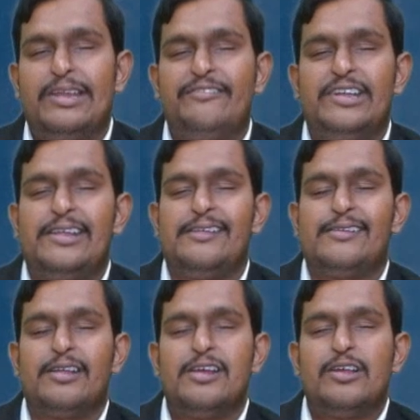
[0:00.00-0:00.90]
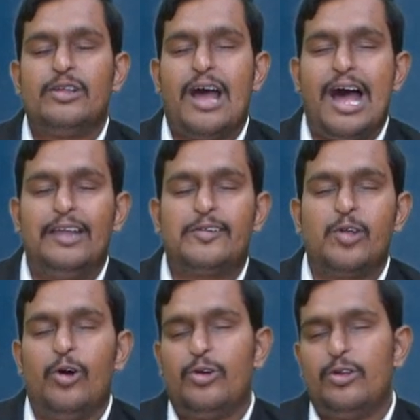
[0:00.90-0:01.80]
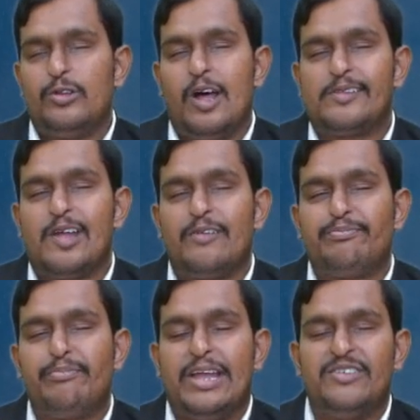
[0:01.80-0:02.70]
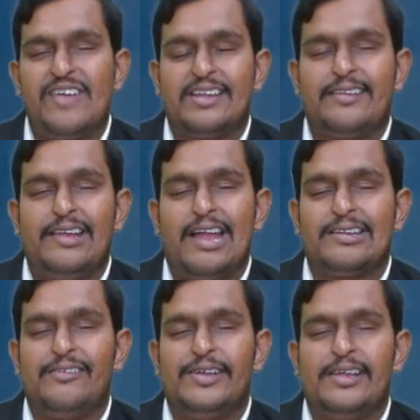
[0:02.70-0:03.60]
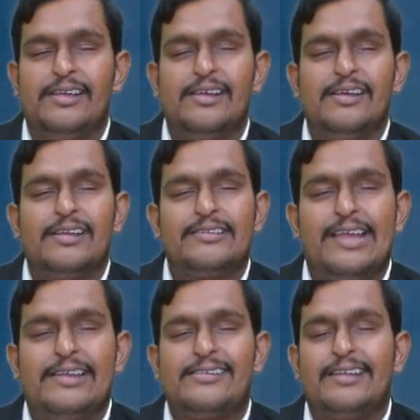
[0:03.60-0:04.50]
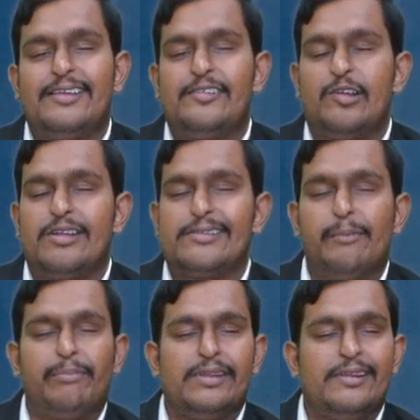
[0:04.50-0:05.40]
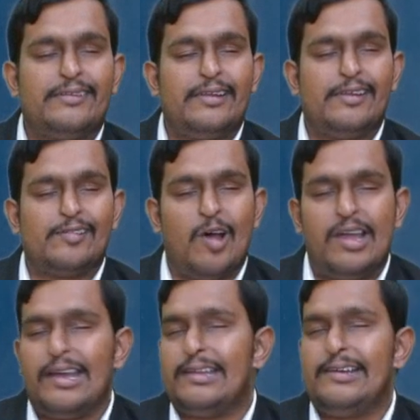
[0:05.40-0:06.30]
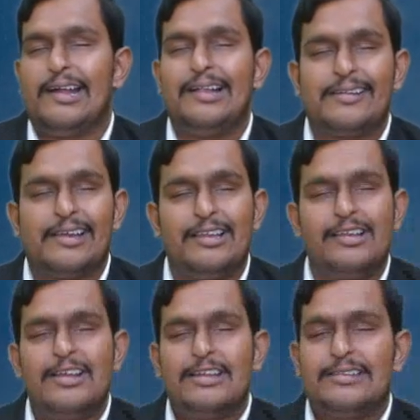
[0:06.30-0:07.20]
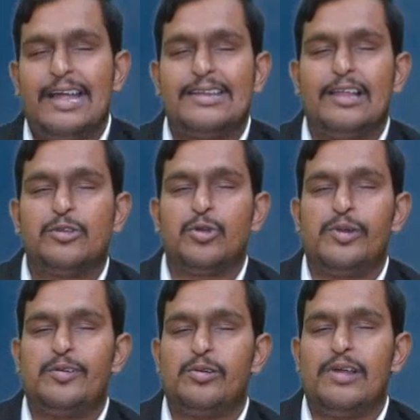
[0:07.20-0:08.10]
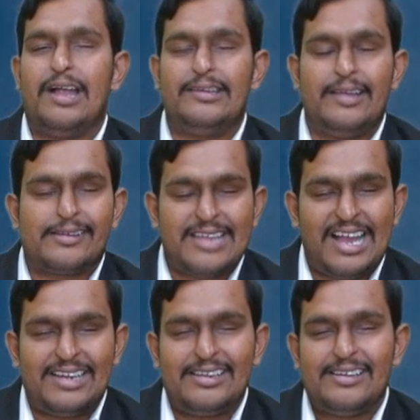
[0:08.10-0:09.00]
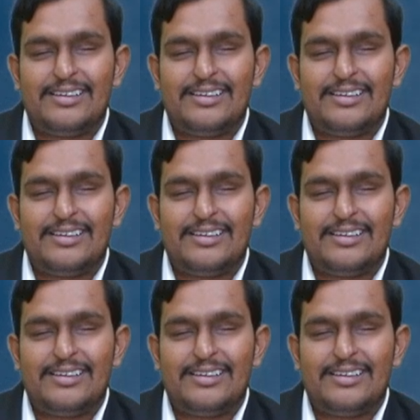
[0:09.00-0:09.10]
if it is also loss of manufacturing activity, then such insurance compensation is non-agricultural. That also we should understand,